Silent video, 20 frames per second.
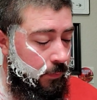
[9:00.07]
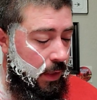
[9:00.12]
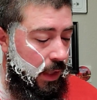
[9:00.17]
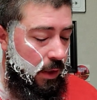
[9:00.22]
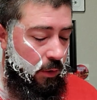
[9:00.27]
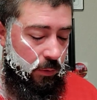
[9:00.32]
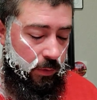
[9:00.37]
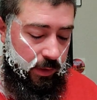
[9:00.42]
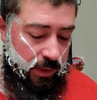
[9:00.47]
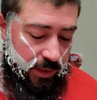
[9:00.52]
I
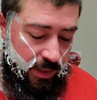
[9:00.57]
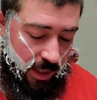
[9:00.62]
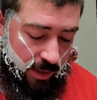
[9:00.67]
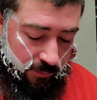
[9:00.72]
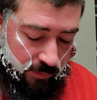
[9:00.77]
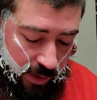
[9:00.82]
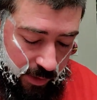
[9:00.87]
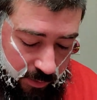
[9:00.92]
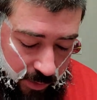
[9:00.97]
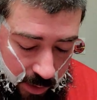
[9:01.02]
don't really dive
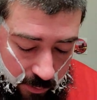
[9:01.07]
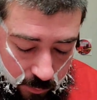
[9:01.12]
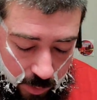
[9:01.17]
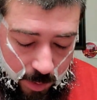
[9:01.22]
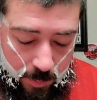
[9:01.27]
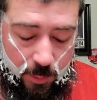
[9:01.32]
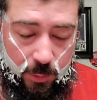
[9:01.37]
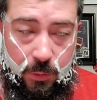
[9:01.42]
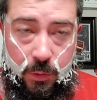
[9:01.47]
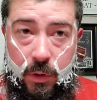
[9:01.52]
down that
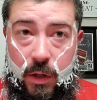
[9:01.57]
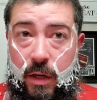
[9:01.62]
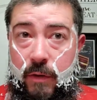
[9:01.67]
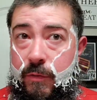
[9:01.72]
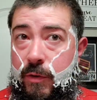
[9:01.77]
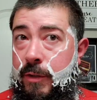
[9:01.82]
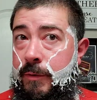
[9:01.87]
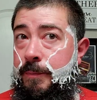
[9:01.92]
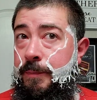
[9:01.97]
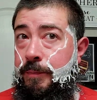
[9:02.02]
rabbit hole
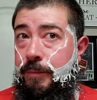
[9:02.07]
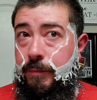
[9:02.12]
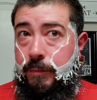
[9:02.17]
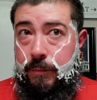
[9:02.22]
often.